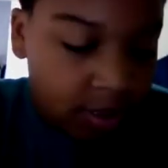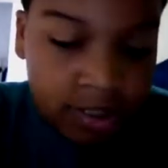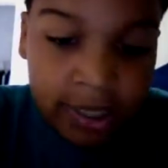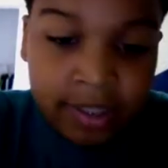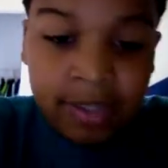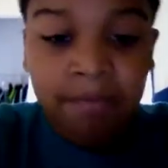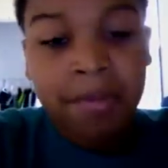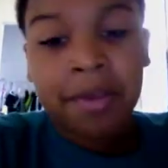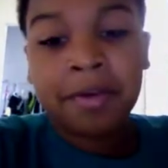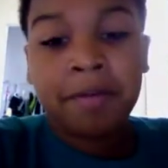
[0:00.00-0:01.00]
Jets. It
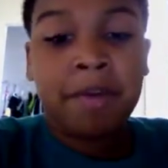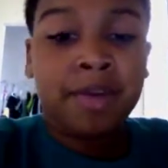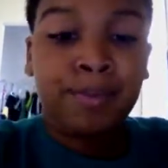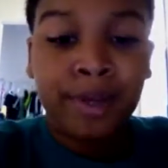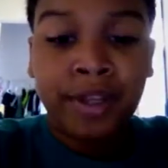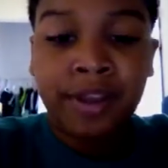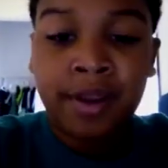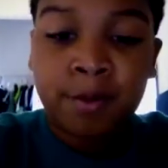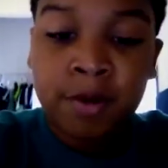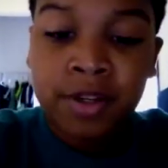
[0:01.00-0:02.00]
makes Braylon
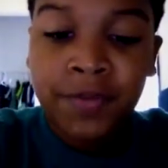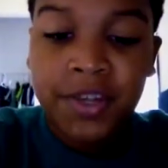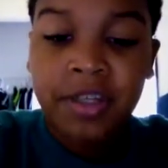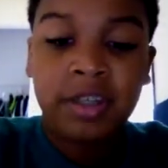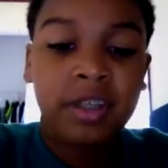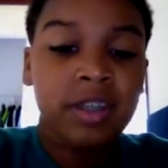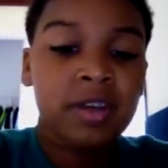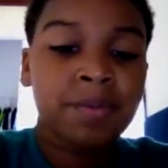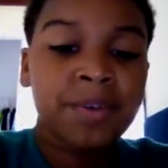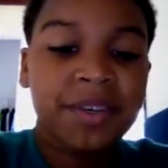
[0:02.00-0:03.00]
Edwards feel a
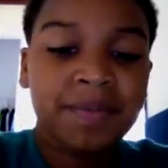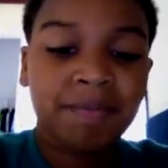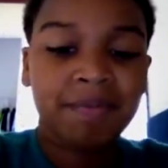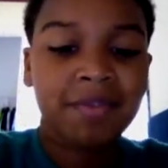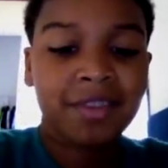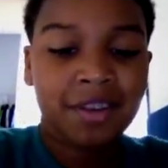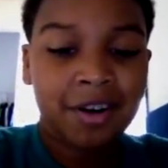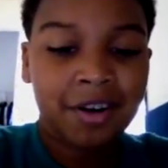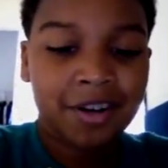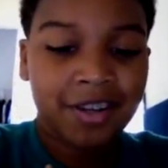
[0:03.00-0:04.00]
little bit
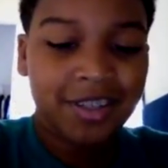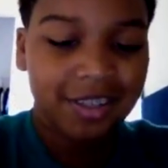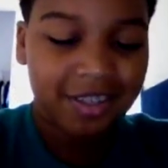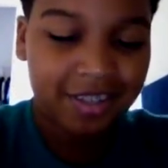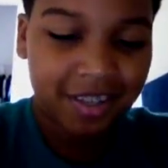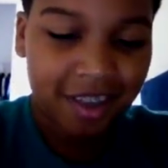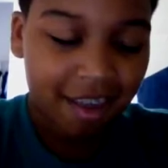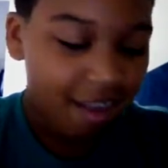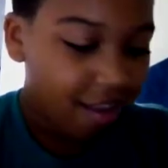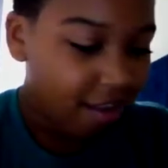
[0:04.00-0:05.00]
hurt.
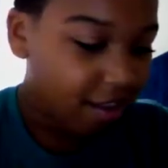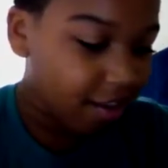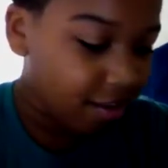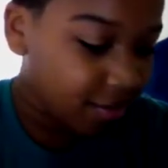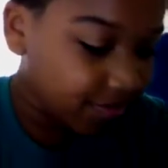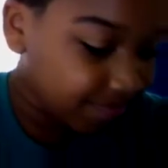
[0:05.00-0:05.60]
Yeah.